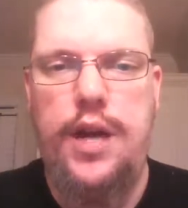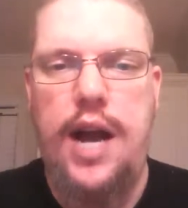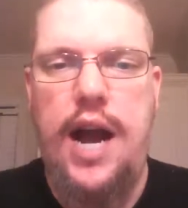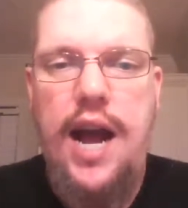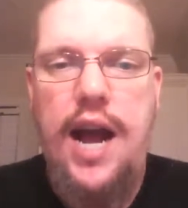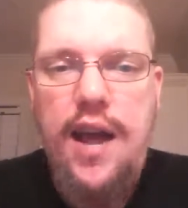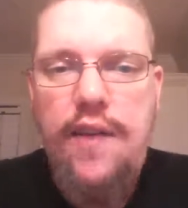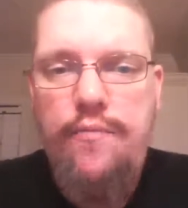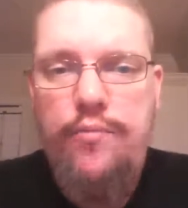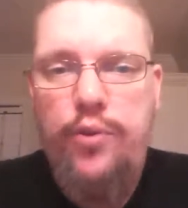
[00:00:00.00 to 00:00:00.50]

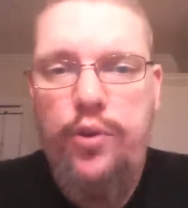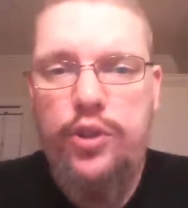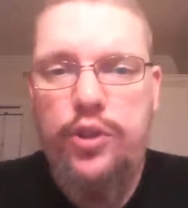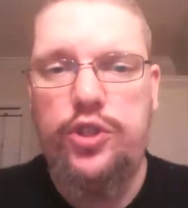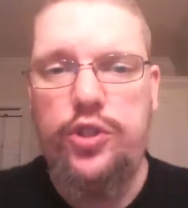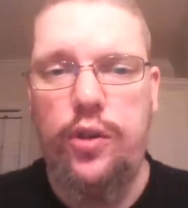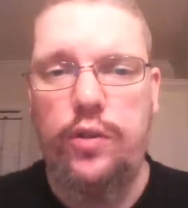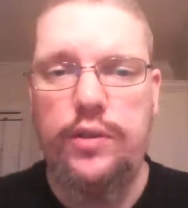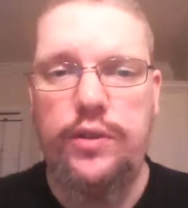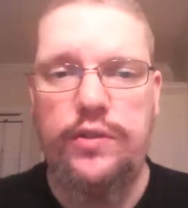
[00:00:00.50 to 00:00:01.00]
I have broad
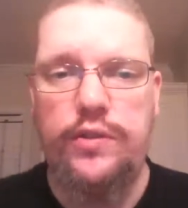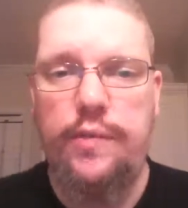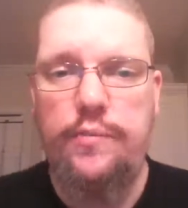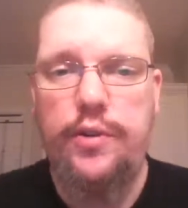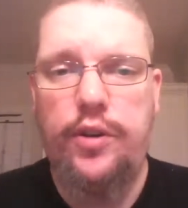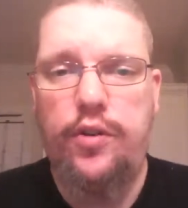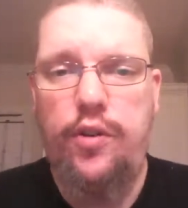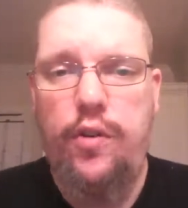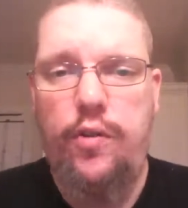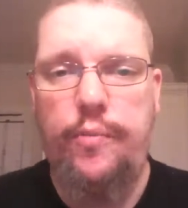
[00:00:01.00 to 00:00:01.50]
shoulders. I'm
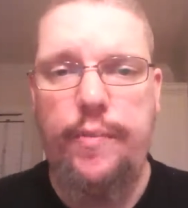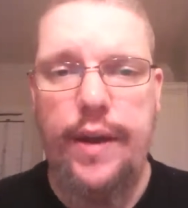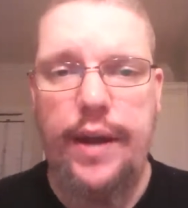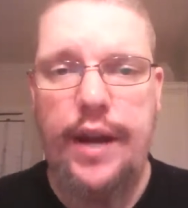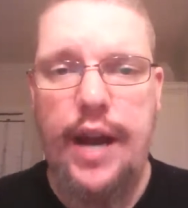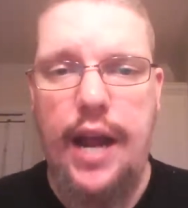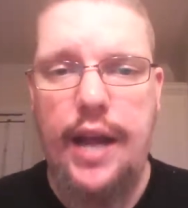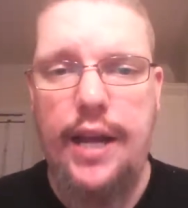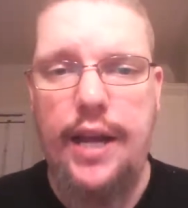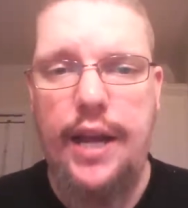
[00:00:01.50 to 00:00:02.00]
a grown
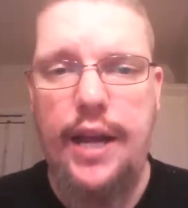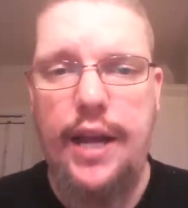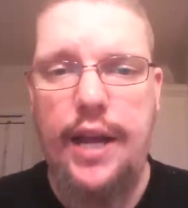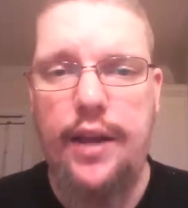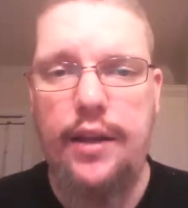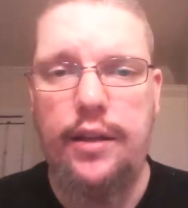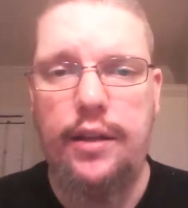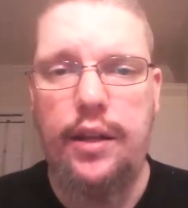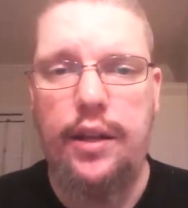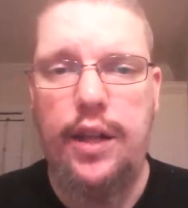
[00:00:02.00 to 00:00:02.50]
man. I can
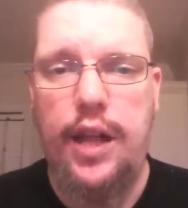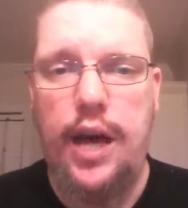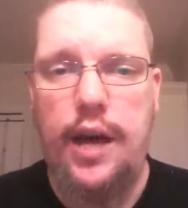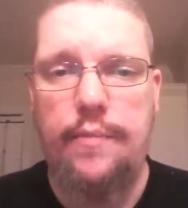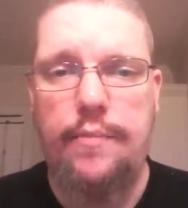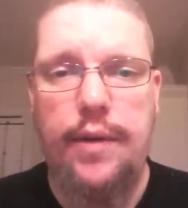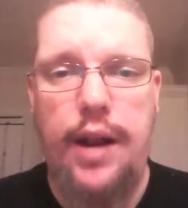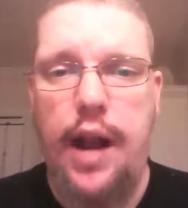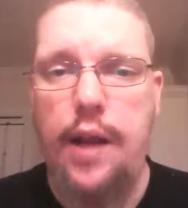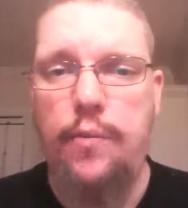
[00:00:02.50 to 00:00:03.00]
handle a
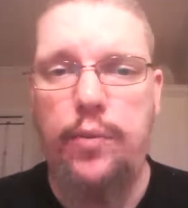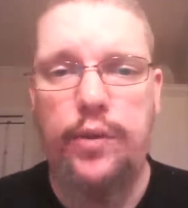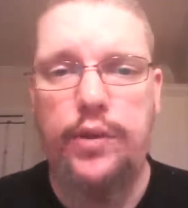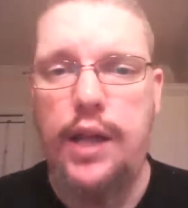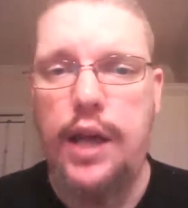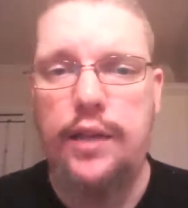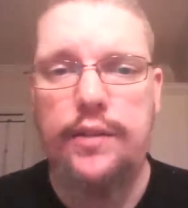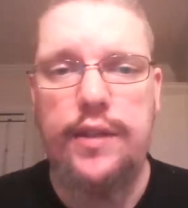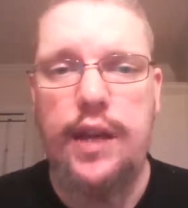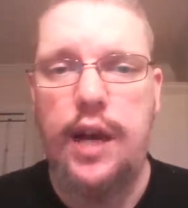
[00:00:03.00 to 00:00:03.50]
lot, but I will not